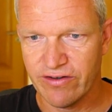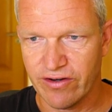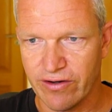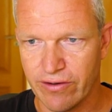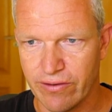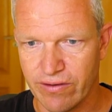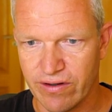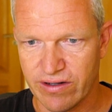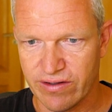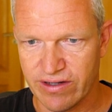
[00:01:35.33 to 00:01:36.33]
So
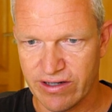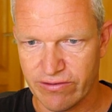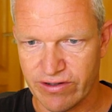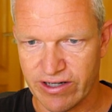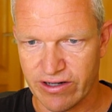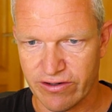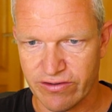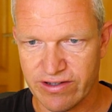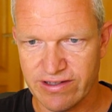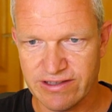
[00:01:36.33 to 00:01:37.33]
here they are
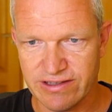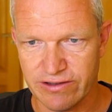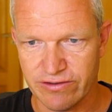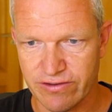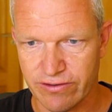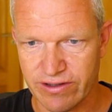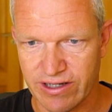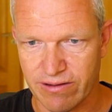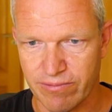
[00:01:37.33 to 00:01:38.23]
still talking